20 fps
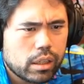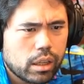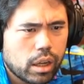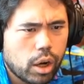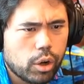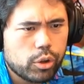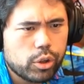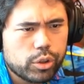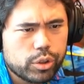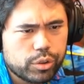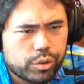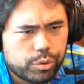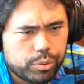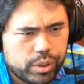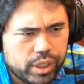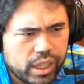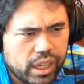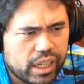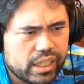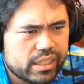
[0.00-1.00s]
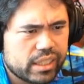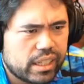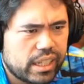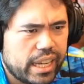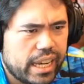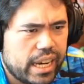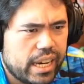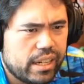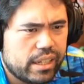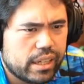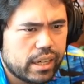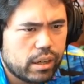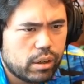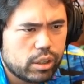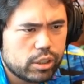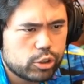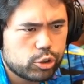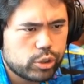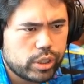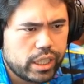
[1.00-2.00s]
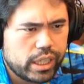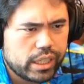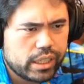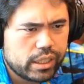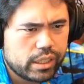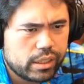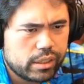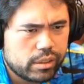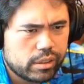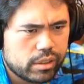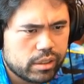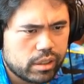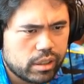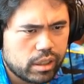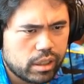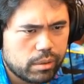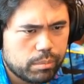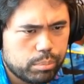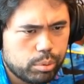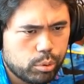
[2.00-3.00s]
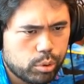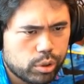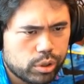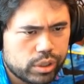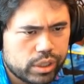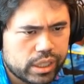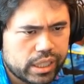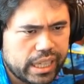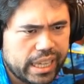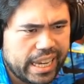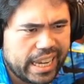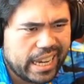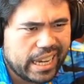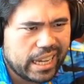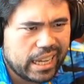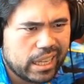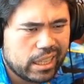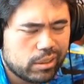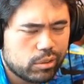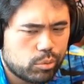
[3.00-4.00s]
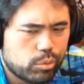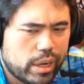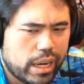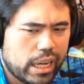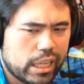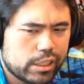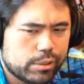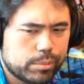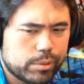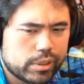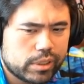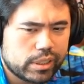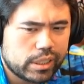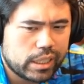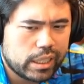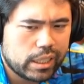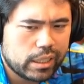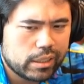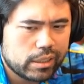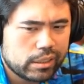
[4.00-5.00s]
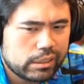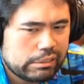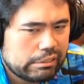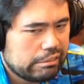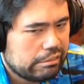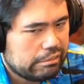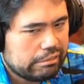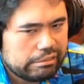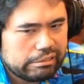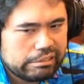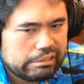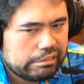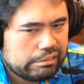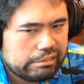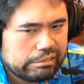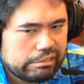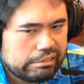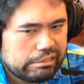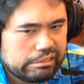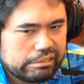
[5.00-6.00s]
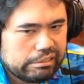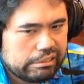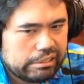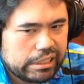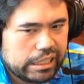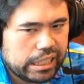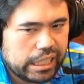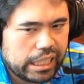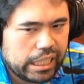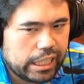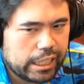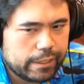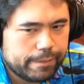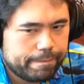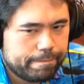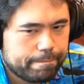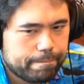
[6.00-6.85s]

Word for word: oh no there are three guys on eight now Andreikin uh and Rasmus yeah yeah